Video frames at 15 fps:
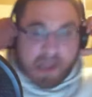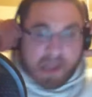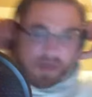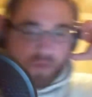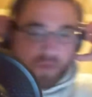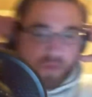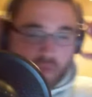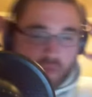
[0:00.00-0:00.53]

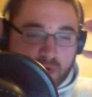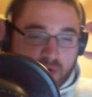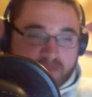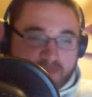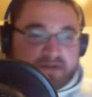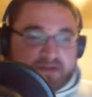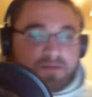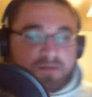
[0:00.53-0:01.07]
Will
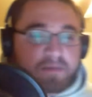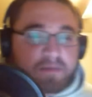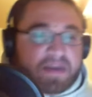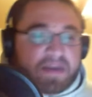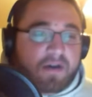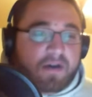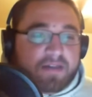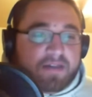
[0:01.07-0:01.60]
it be called a
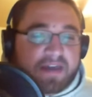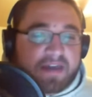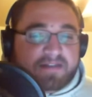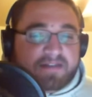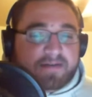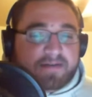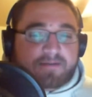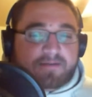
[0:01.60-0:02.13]
Key 2?
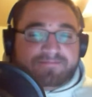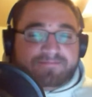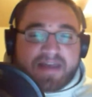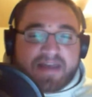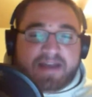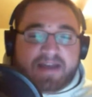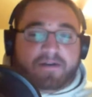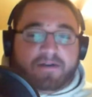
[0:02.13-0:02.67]
I don't
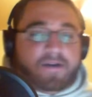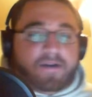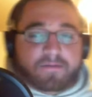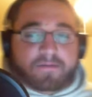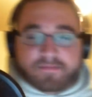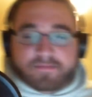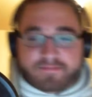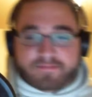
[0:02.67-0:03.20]
know.
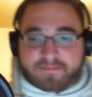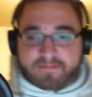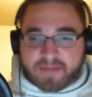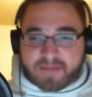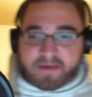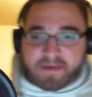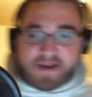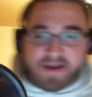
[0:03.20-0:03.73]
Maybe
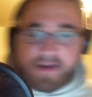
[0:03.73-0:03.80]
not.